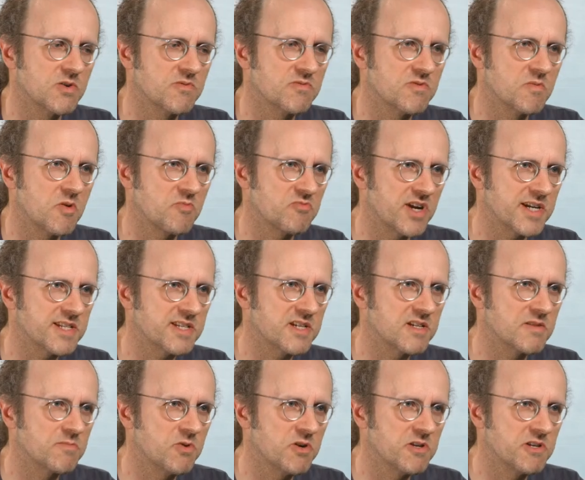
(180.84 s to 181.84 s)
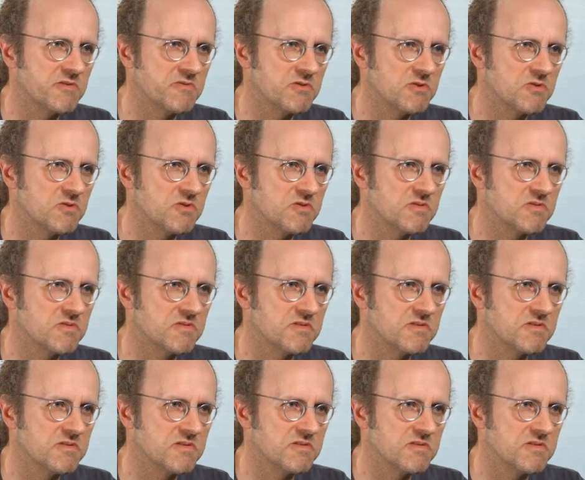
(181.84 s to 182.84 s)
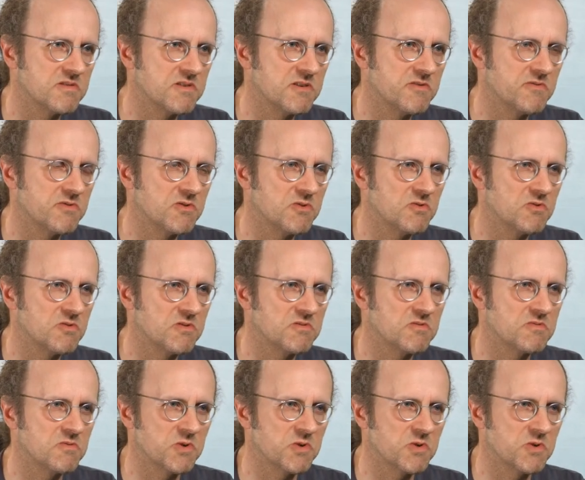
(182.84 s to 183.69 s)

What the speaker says: From a practical point of view, if you